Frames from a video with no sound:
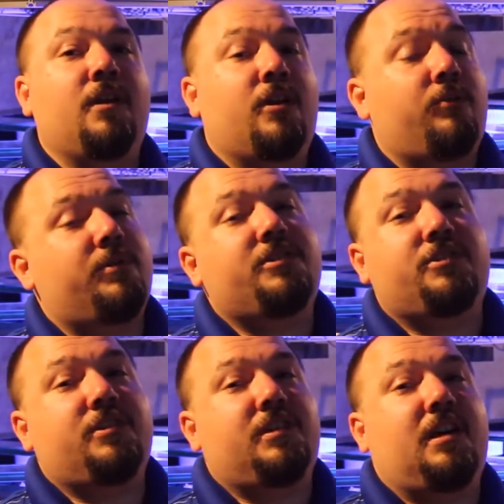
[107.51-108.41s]

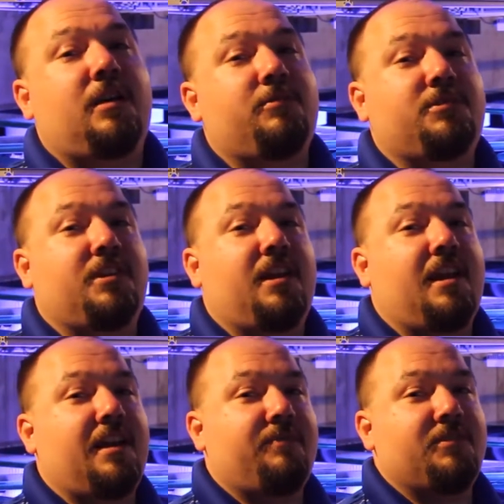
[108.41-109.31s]
Originally, I was going to
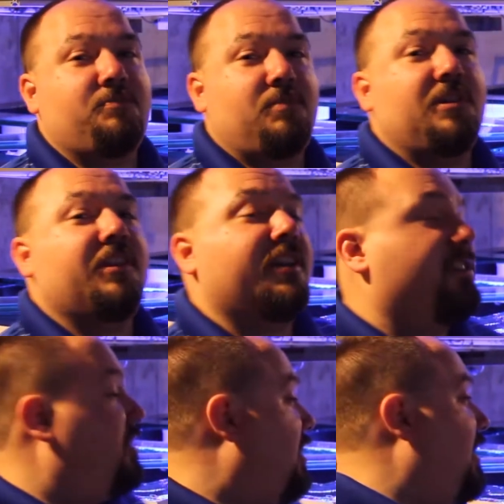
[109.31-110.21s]
have this be like a
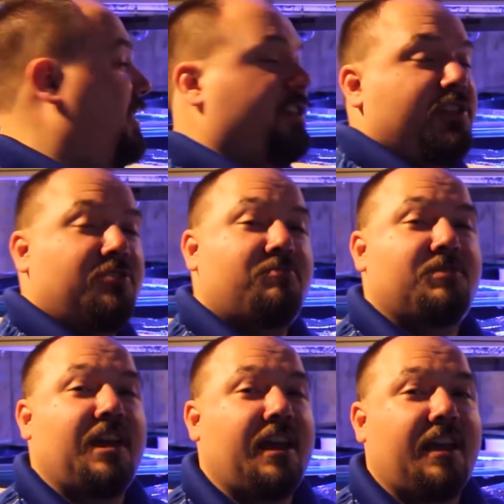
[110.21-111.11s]
giant cube
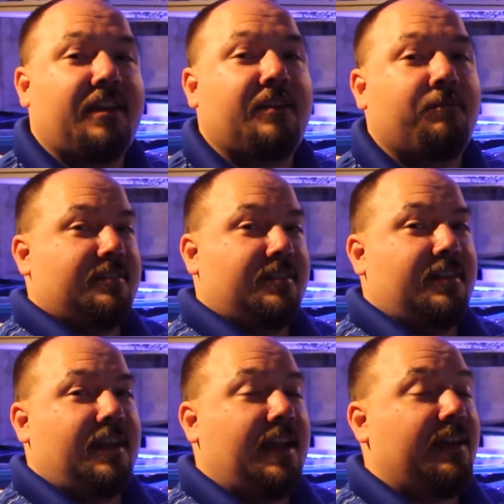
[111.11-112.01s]
tank,
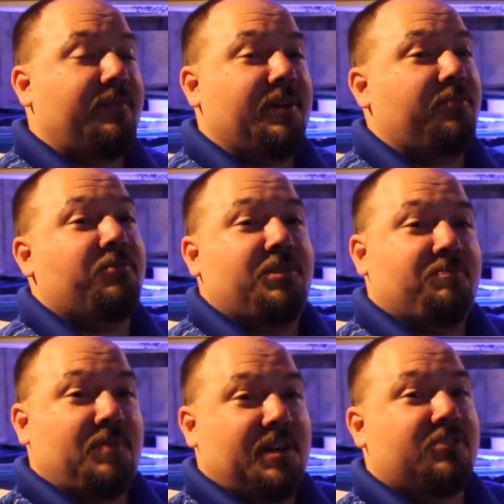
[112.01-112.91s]
have it with a
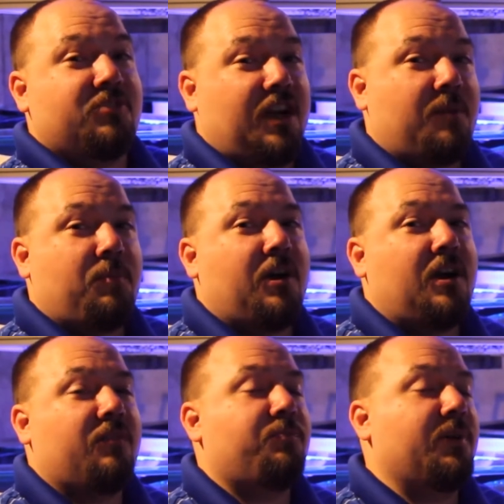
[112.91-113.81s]
big drop
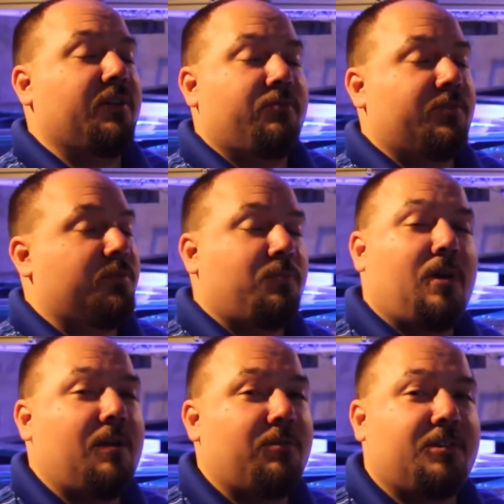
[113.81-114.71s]
off, but with the
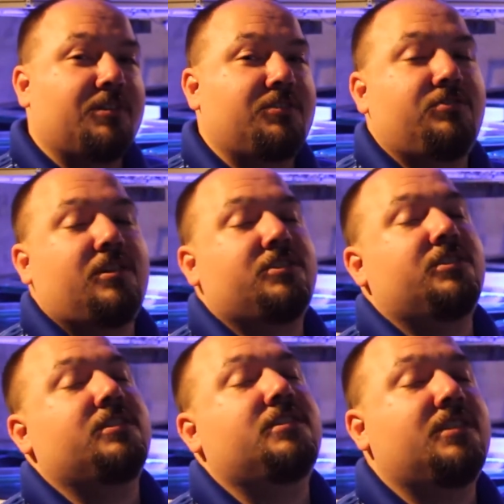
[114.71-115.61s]
plywood
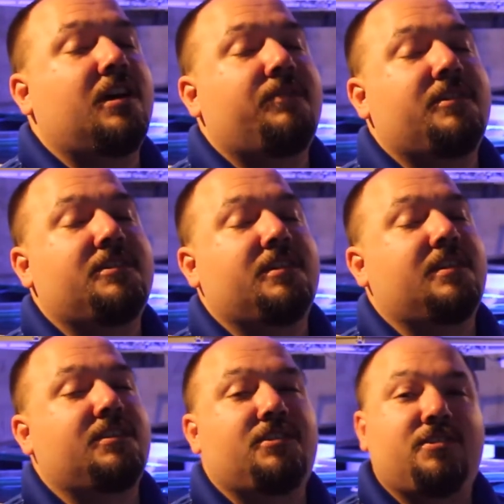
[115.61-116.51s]
construction and stuff, I said
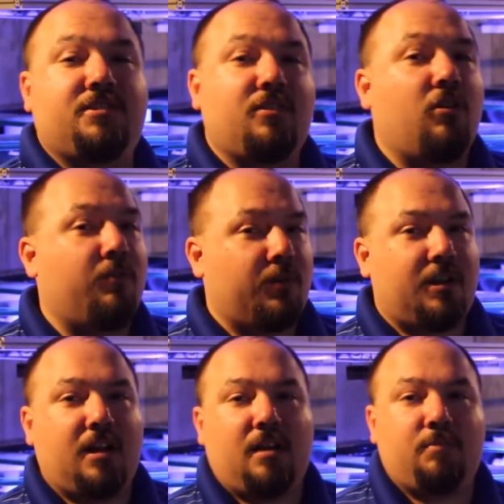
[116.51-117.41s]
that's just
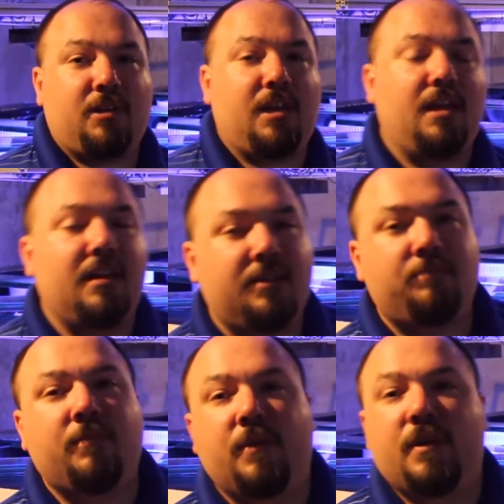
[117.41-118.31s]

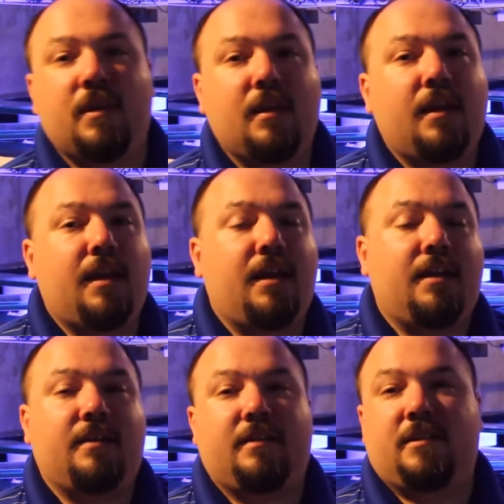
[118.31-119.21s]
overcomplicated
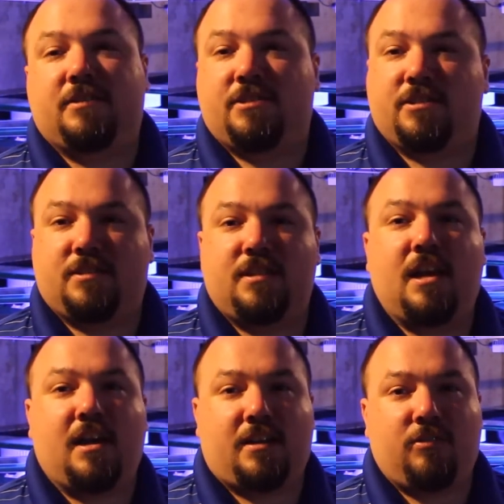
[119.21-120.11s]
and it's just
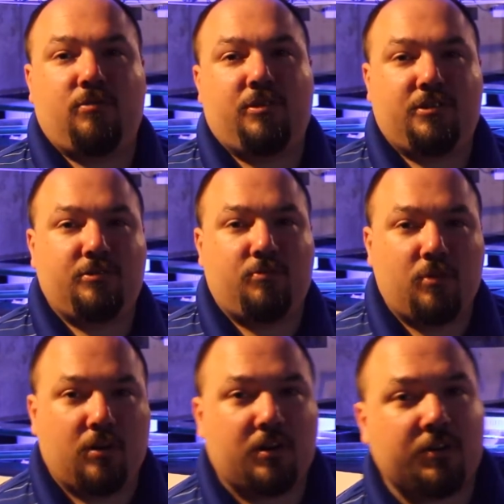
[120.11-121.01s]
not going to
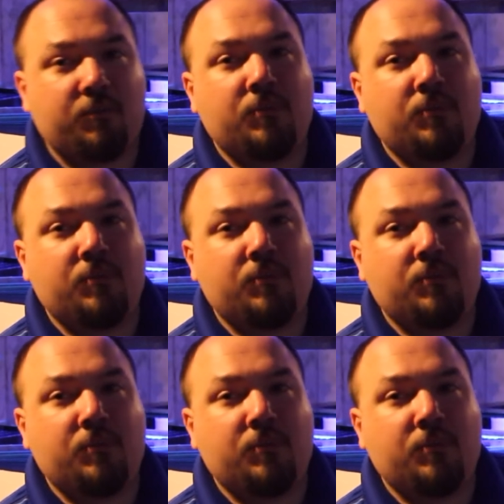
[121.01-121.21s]
work.